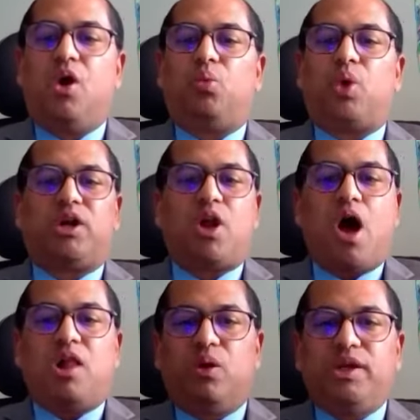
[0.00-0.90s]
We're
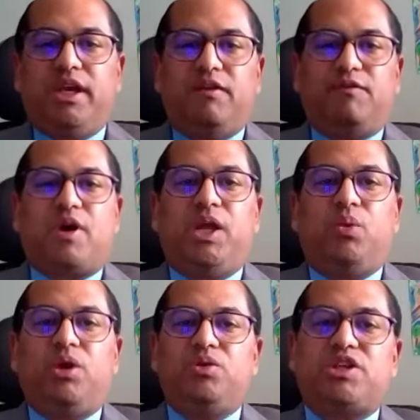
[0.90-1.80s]
not looking for
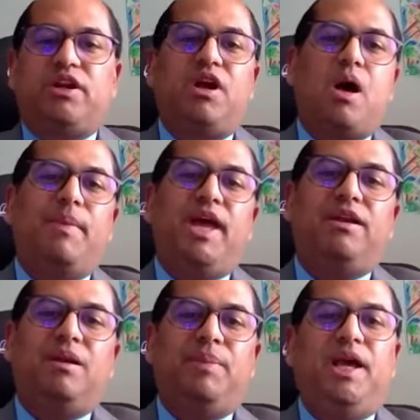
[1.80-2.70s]
anyone who's going to come in
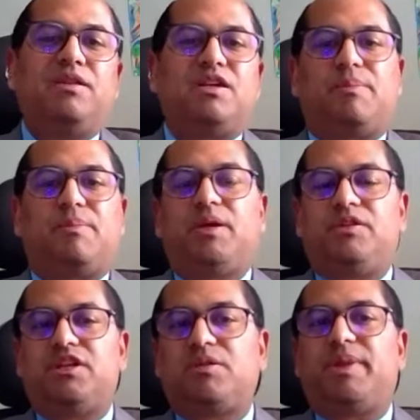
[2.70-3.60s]
and be a
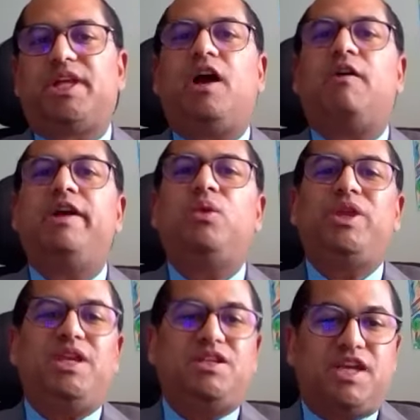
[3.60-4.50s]
disciplinarian
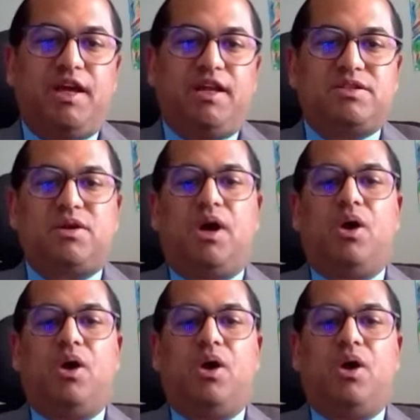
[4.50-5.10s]
with these kids.